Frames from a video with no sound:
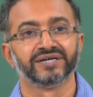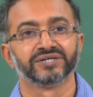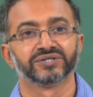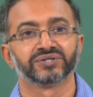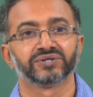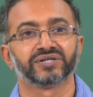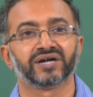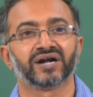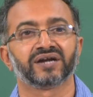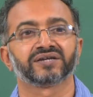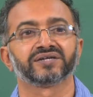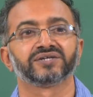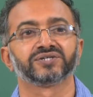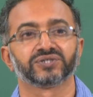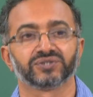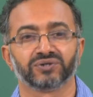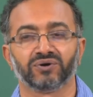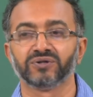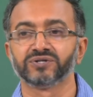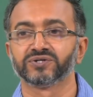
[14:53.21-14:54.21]
So, that
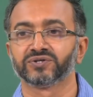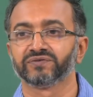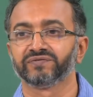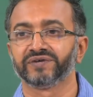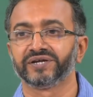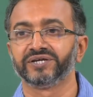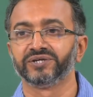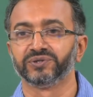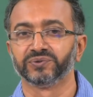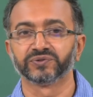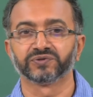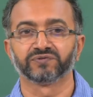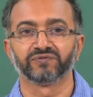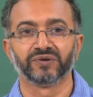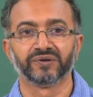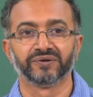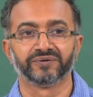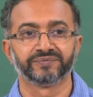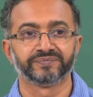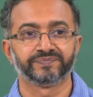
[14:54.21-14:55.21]
is also very useful,